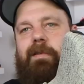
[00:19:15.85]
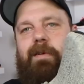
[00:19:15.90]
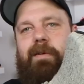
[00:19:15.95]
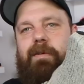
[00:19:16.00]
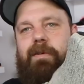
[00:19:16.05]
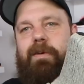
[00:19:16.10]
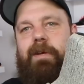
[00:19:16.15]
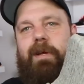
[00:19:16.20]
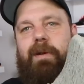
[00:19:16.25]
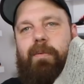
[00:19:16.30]
So
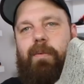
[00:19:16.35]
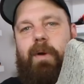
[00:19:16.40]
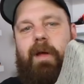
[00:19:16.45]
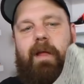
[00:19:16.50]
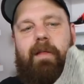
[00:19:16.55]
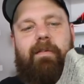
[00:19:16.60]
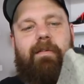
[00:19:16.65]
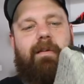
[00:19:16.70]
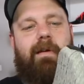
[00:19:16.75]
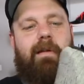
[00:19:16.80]
you're getting
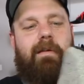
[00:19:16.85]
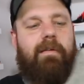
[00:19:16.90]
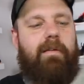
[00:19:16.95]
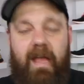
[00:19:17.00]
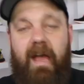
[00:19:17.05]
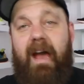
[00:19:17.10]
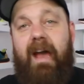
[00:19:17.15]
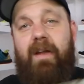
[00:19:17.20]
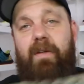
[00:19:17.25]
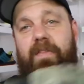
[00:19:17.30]
wet, son.
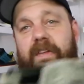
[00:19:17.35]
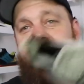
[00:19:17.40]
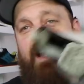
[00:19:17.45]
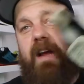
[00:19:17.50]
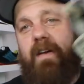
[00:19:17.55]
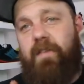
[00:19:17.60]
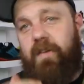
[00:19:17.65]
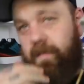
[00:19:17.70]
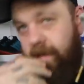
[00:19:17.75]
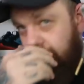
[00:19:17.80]
Yeah, I don't think
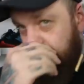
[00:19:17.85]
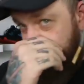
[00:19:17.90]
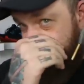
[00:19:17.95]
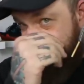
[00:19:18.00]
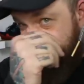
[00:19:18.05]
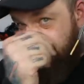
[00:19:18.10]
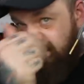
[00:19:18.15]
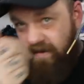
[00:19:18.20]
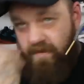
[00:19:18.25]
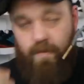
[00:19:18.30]

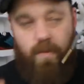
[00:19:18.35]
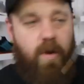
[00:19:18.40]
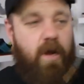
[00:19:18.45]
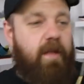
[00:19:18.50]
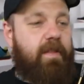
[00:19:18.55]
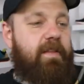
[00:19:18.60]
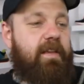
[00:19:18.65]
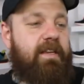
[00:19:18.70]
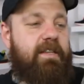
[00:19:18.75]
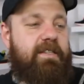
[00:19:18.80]
everybody's gonna
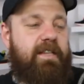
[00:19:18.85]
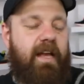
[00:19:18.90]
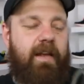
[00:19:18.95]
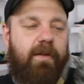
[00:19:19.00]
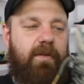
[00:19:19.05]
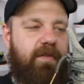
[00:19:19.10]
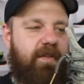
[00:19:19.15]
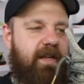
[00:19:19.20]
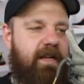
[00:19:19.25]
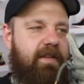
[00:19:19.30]
want these. I
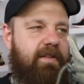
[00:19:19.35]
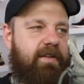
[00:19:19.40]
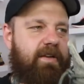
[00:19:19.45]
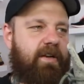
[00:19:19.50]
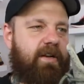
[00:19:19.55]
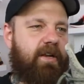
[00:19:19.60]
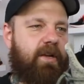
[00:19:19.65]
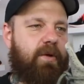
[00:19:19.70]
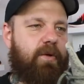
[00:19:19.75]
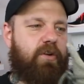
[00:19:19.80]
don't think they're
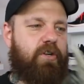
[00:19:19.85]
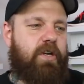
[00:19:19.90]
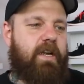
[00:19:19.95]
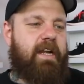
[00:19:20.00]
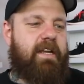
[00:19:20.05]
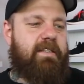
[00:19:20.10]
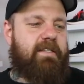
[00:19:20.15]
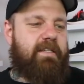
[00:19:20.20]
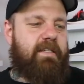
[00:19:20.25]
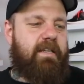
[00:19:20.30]
gonna go
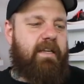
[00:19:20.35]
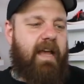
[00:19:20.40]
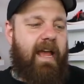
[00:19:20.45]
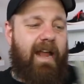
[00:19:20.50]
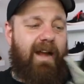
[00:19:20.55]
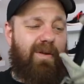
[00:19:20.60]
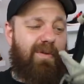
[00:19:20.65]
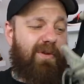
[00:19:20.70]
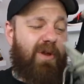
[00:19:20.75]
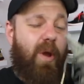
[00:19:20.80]
crazy.
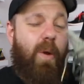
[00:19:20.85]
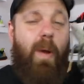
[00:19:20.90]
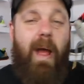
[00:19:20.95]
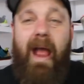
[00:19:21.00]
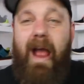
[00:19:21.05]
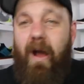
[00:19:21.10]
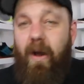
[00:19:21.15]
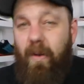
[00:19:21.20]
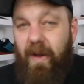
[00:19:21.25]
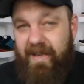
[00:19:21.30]
I don't know
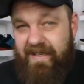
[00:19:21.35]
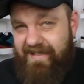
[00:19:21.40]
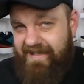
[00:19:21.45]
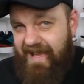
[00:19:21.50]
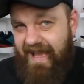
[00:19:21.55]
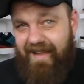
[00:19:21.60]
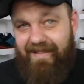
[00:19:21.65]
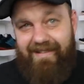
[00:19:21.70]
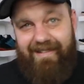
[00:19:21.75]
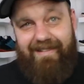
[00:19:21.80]
how
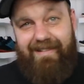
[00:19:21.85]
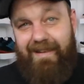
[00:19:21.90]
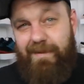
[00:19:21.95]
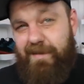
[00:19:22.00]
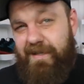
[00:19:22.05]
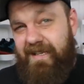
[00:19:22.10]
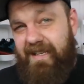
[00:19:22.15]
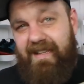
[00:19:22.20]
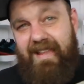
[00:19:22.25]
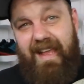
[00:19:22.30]
exactly
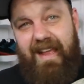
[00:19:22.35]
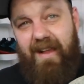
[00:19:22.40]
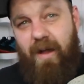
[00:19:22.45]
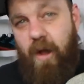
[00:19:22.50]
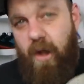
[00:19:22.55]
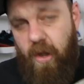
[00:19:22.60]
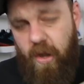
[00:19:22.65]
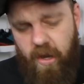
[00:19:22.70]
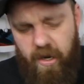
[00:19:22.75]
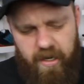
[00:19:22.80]
limited they
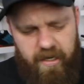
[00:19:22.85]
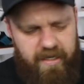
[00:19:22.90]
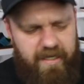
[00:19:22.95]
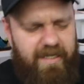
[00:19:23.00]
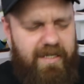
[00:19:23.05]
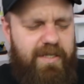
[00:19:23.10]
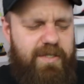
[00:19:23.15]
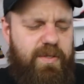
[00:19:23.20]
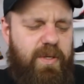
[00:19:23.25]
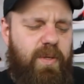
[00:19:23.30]
are,
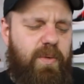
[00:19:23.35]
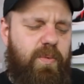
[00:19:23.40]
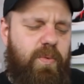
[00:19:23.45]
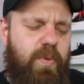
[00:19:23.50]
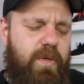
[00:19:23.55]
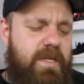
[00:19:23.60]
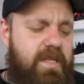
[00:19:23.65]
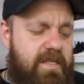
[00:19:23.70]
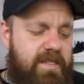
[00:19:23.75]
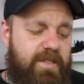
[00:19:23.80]
so
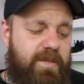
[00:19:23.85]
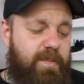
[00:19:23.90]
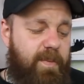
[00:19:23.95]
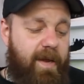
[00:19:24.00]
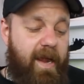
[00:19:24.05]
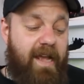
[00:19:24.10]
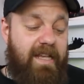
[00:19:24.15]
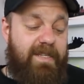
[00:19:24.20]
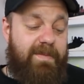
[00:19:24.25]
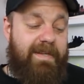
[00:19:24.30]
wouldn't
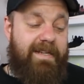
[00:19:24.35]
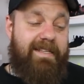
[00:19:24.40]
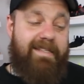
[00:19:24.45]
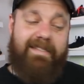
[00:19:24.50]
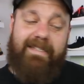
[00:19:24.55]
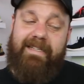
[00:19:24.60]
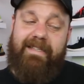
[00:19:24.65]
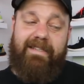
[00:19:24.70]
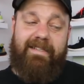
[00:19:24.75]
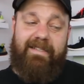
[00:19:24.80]
surprise me to
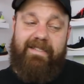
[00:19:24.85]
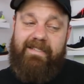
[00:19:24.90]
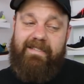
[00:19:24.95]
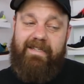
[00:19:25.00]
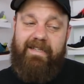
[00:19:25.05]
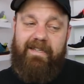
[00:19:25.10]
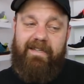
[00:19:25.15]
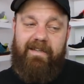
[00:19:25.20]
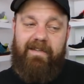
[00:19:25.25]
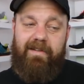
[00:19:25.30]
see these
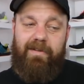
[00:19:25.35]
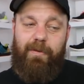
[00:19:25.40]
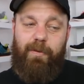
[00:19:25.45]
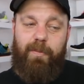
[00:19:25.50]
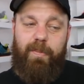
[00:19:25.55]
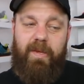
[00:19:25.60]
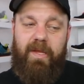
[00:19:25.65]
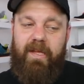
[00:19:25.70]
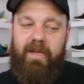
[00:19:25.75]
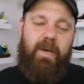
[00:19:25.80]
sit a little
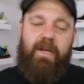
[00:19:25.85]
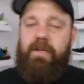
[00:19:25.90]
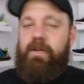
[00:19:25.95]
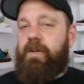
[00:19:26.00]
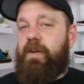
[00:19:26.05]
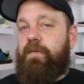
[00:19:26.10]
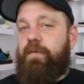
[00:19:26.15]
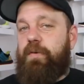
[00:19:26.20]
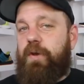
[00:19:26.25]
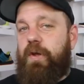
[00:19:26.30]
bit, but you
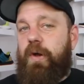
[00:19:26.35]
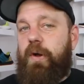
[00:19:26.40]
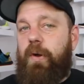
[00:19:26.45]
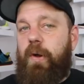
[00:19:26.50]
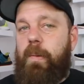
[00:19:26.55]
never know.